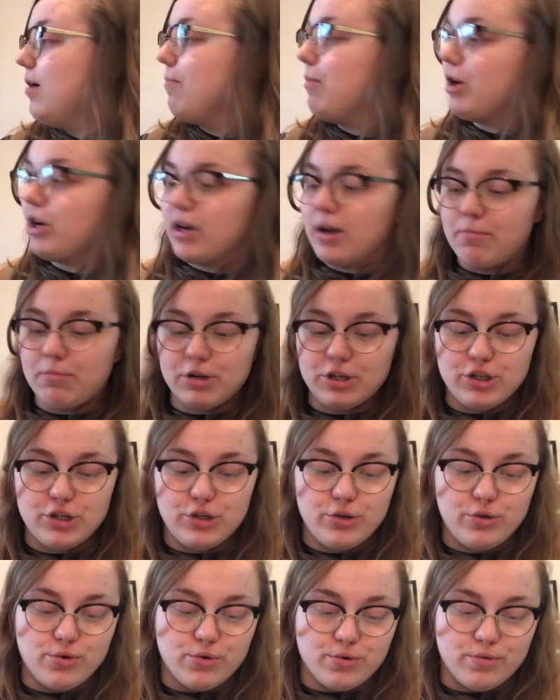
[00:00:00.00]
book number
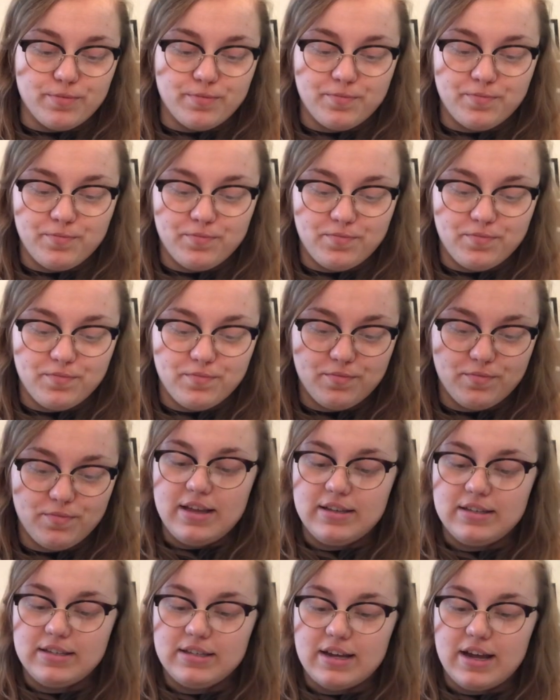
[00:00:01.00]
2
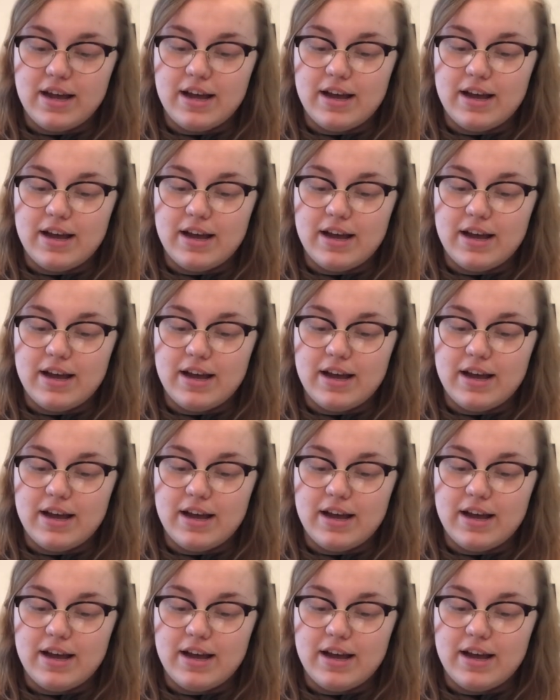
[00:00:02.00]
is